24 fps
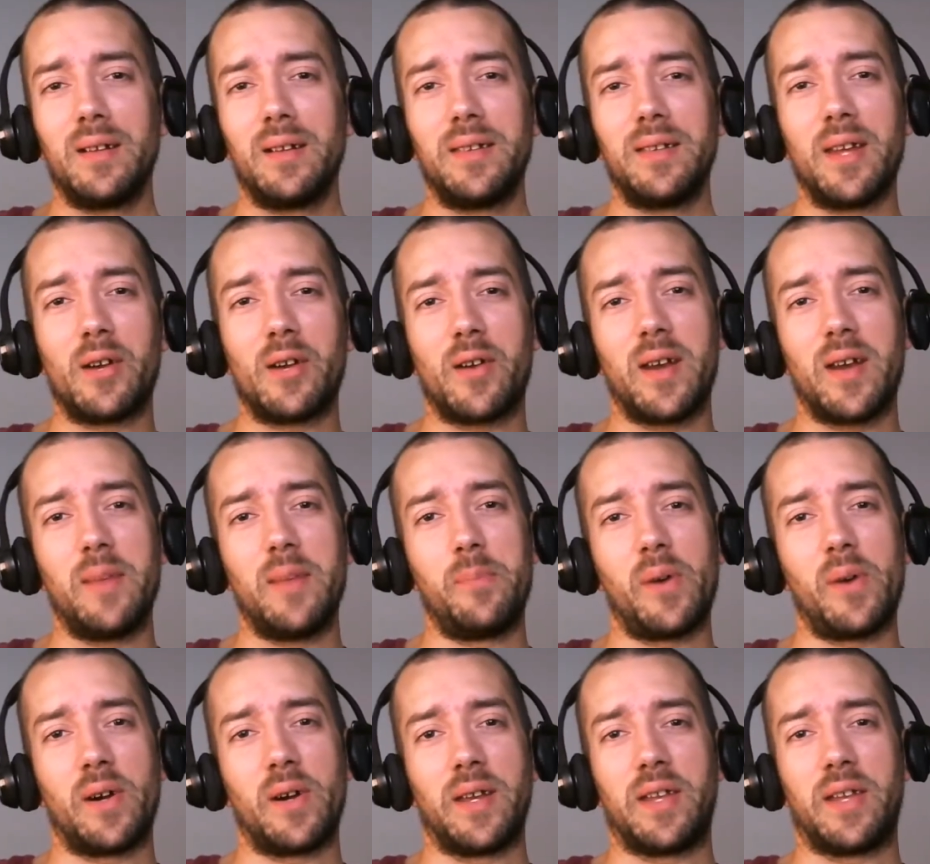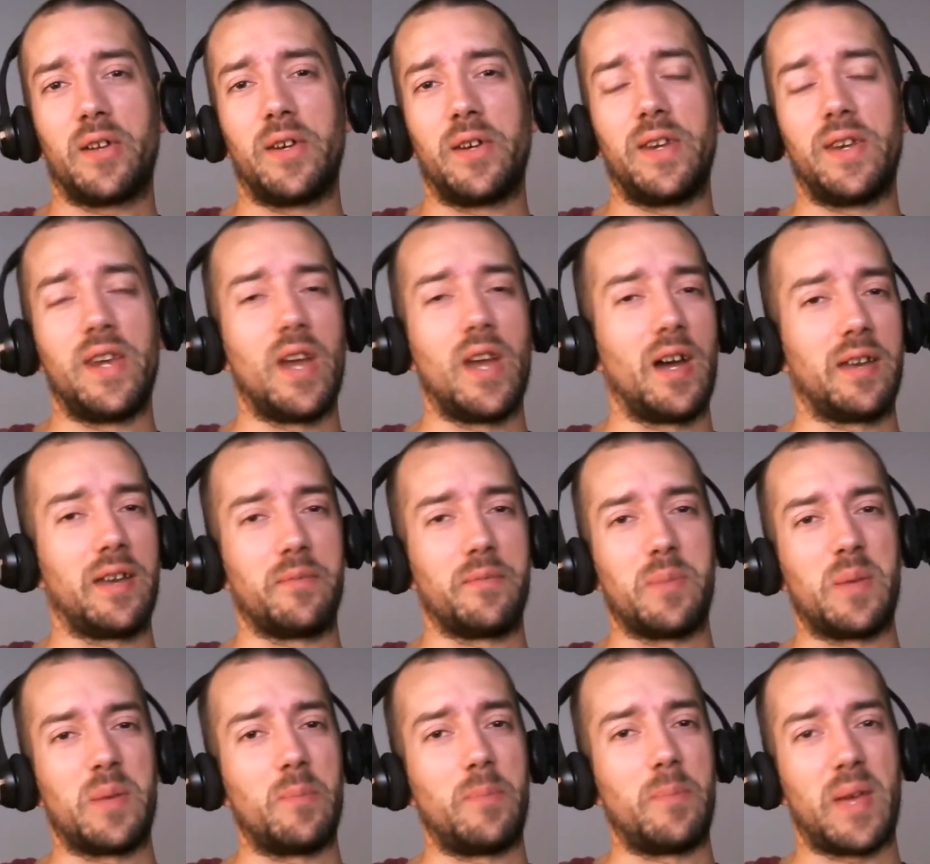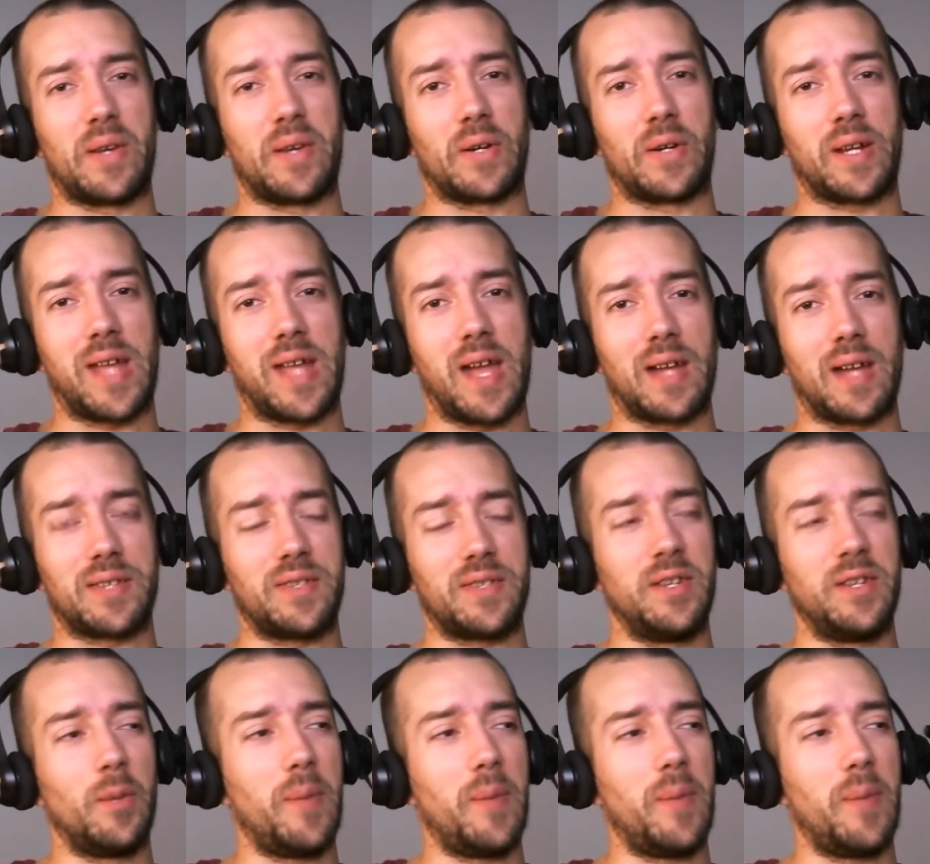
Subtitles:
Now granted, Barney could not have been better cast.